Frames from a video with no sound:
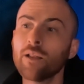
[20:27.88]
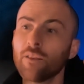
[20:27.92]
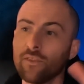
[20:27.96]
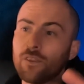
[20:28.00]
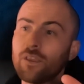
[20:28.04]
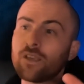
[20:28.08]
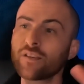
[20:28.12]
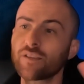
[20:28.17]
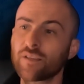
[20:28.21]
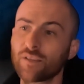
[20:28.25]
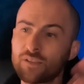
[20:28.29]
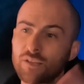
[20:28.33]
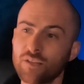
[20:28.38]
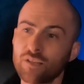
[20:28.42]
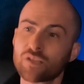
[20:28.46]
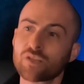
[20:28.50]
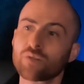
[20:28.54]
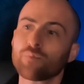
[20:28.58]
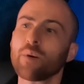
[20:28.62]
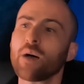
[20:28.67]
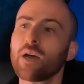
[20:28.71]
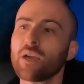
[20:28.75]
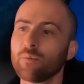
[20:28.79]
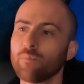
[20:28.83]
this has
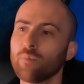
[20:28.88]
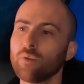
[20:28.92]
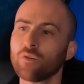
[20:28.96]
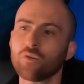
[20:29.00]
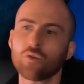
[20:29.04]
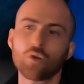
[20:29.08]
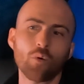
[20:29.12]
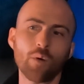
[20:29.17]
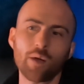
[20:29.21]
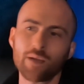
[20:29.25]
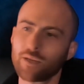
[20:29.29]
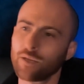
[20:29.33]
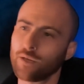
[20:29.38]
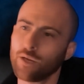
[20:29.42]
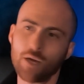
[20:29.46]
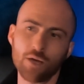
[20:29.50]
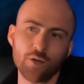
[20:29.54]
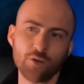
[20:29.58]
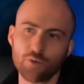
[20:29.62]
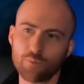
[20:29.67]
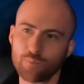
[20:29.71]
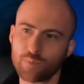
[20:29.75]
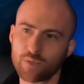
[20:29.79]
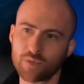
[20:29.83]
inspired me to go, I can
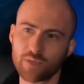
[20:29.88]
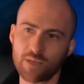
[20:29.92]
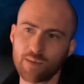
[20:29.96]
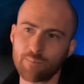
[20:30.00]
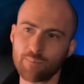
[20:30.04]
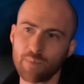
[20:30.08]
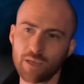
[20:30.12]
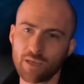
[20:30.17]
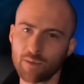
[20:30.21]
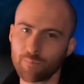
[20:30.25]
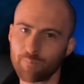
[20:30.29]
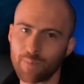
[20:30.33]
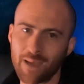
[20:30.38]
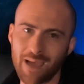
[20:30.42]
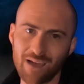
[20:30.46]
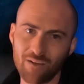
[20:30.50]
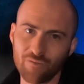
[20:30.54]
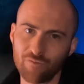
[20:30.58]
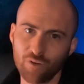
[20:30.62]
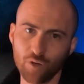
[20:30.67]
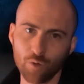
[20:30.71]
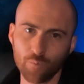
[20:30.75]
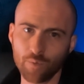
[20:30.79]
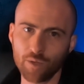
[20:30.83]
100% make a better
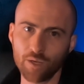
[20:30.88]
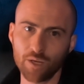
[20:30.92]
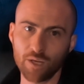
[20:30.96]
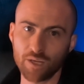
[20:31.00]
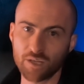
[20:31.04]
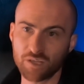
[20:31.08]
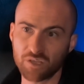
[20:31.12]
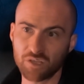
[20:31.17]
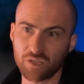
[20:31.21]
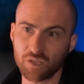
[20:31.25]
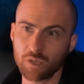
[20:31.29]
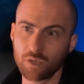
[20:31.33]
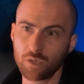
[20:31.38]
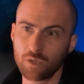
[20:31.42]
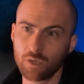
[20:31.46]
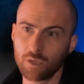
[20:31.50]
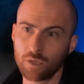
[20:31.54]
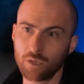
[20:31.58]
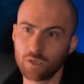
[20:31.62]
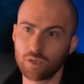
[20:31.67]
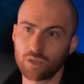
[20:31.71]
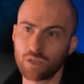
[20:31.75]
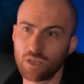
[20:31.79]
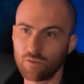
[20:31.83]
film than this.
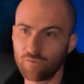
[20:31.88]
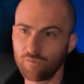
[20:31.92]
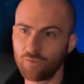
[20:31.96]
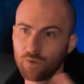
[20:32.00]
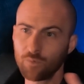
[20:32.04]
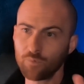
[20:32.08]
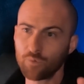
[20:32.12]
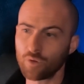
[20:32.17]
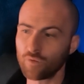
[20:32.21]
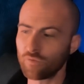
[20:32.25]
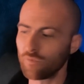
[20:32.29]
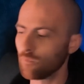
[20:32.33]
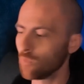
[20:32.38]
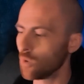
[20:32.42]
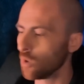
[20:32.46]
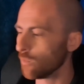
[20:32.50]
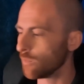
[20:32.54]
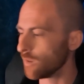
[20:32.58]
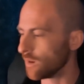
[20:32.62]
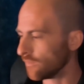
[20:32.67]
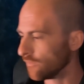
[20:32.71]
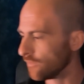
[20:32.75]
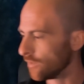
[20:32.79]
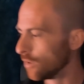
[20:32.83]
They filmed off a
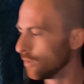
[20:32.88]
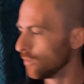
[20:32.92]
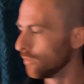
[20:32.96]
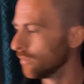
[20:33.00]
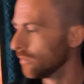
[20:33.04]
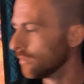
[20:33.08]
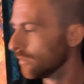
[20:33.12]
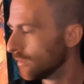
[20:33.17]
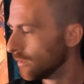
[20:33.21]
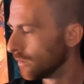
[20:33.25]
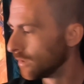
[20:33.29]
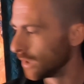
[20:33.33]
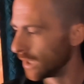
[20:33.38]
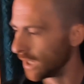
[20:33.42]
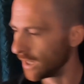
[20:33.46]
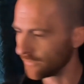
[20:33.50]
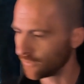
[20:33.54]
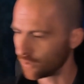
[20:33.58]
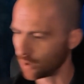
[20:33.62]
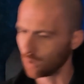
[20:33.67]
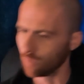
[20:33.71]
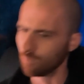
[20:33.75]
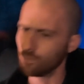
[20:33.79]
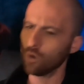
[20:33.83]
mobile phone. I've
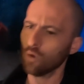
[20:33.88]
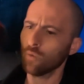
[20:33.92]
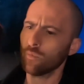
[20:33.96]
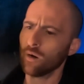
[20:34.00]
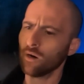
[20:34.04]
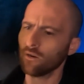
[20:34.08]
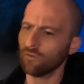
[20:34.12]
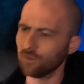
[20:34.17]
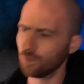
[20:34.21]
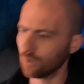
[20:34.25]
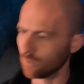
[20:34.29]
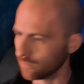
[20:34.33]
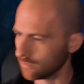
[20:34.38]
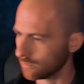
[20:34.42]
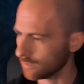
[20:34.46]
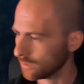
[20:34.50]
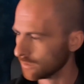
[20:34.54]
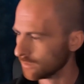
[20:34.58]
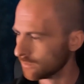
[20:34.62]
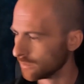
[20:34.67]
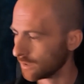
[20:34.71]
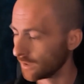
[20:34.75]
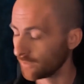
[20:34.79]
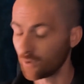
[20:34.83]
got a mobile phone.
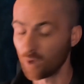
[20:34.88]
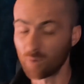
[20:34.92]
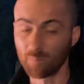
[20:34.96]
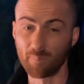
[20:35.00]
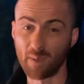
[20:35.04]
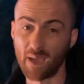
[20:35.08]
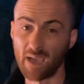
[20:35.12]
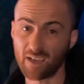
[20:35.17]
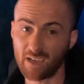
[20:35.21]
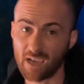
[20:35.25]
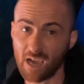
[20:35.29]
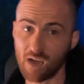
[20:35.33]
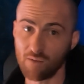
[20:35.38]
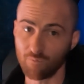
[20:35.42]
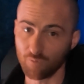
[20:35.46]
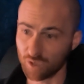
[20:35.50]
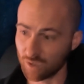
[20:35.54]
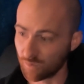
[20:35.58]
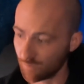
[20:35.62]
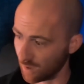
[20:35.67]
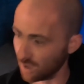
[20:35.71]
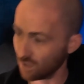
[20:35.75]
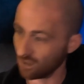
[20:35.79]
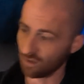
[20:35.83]
I've got better cameras,
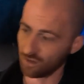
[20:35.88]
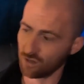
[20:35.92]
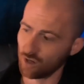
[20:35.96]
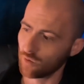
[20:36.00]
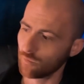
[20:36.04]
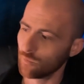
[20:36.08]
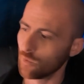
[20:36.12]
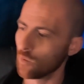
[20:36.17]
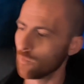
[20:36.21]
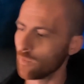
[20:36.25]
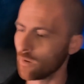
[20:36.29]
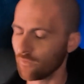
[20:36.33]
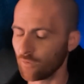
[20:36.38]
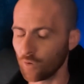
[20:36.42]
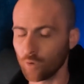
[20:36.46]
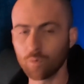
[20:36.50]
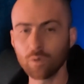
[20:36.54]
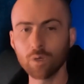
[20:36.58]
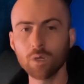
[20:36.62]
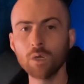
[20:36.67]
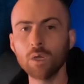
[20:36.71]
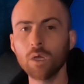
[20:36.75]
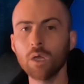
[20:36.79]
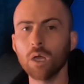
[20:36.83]
but I've got a mobile
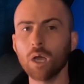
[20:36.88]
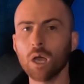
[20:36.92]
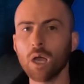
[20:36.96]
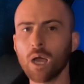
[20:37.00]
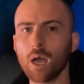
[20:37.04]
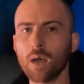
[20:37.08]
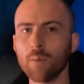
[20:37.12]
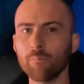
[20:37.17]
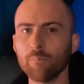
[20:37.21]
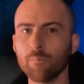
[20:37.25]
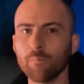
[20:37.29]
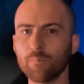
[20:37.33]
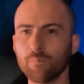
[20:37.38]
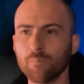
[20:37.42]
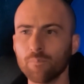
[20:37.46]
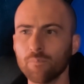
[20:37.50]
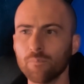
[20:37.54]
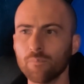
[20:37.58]
phone.